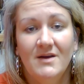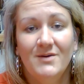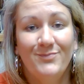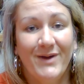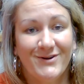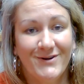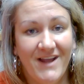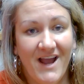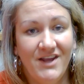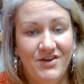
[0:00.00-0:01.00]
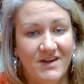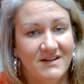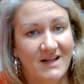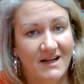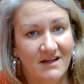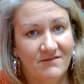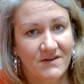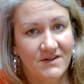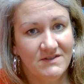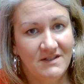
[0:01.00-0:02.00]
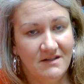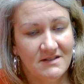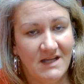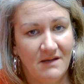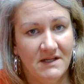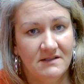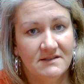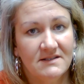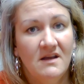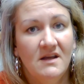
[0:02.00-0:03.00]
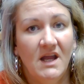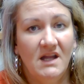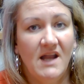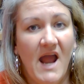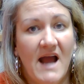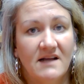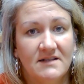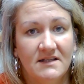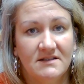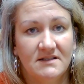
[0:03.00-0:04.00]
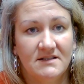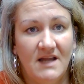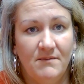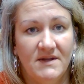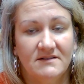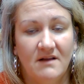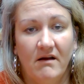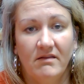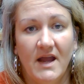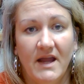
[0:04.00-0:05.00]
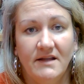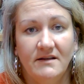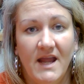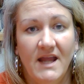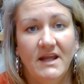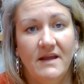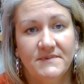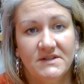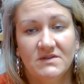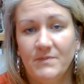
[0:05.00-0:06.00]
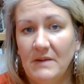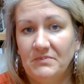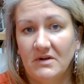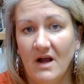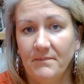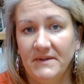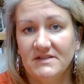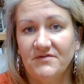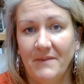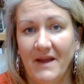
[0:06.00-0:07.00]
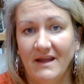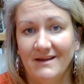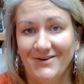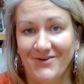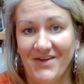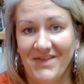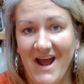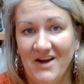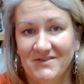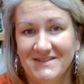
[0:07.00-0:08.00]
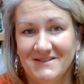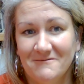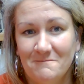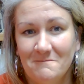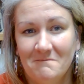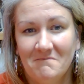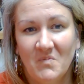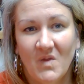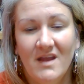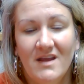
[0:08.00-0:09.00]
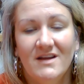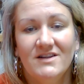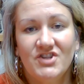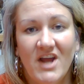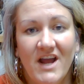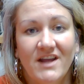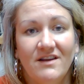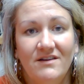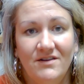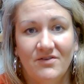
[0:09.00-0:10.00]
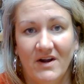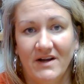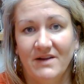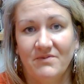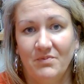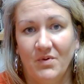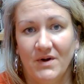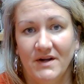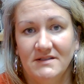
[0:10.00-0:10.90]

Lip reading: Better yet, you can sign up for those e-statements and access the statements online. It keeps those paper copies from hanging around the house. Check your credit report.